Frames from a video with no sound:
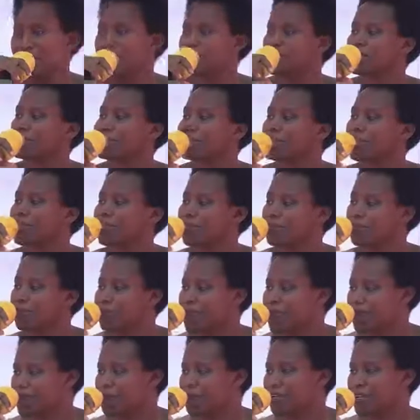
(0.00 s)
This is a
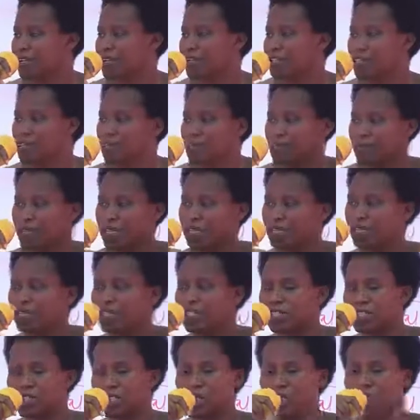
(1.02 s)
very, very superior
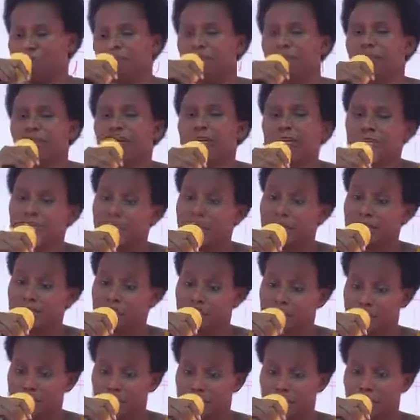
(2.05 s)
team that
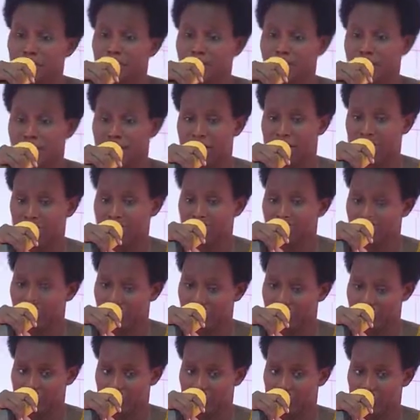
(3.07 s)
is managing
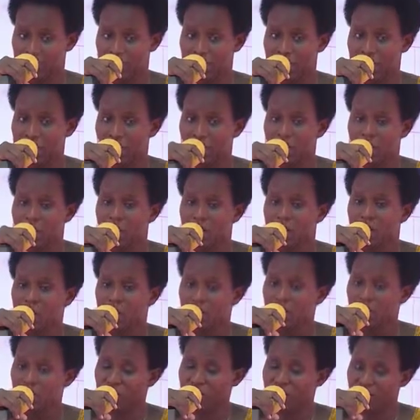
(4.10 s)
Hubs.
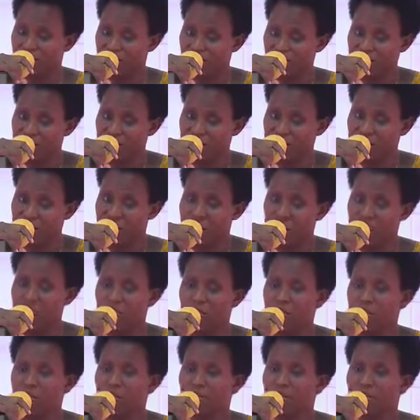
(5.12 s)
Go change
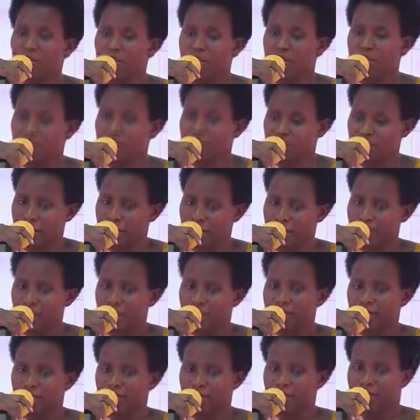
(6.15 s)
it, go and serve
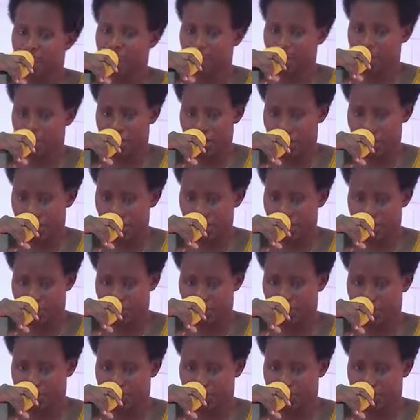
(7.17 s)
your country.